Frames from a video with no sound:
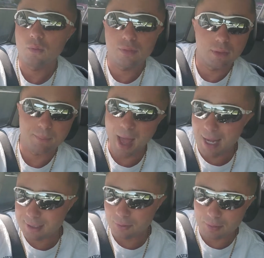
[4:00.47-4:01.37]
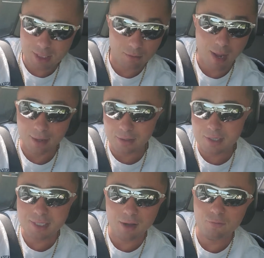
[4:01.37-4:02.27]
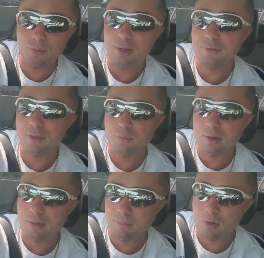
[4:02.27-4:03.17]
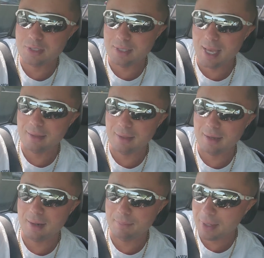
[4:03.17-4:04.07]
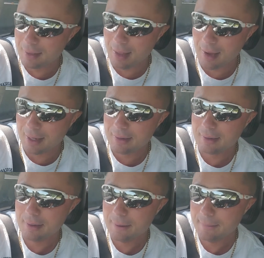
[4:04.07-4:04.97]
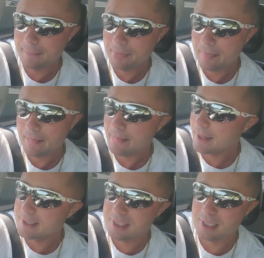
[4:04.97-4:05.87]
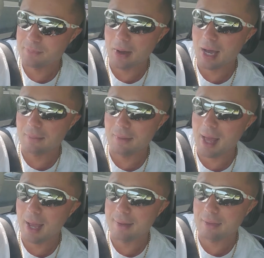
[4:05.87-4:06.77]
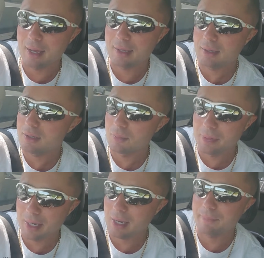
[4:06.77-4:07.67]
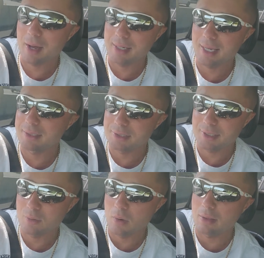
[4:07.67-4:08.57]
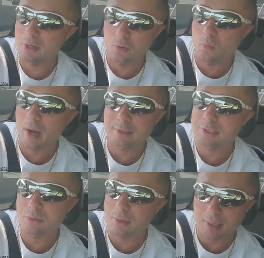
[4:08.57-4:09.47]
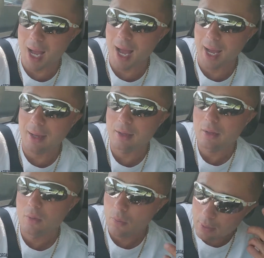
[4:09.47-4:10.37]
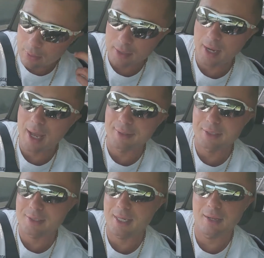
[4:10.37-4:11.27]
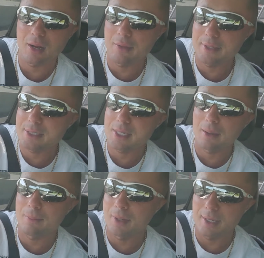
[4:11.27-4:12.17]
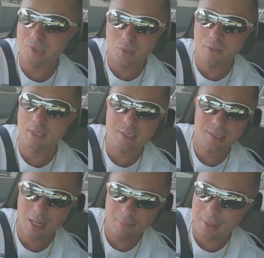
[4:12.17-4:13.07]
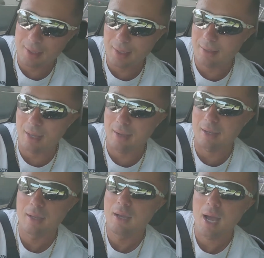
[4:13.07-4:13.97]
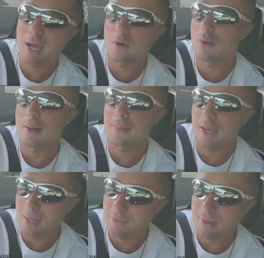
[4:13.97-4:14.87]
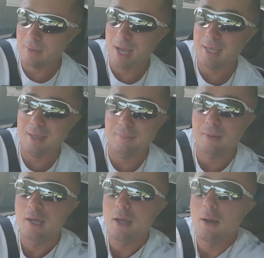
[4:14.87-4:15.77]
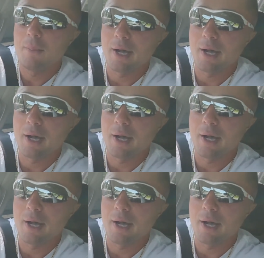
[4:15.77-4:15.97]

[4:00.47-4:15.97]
The pack that we surround ourselves with, we're most likely going to be like. It's just bottom line. Like, you pick up on energy, whether you want to or not, whether in your head you're saying, oh, this dumb bitch or this dumb kid, like, I don't want to be anything like him.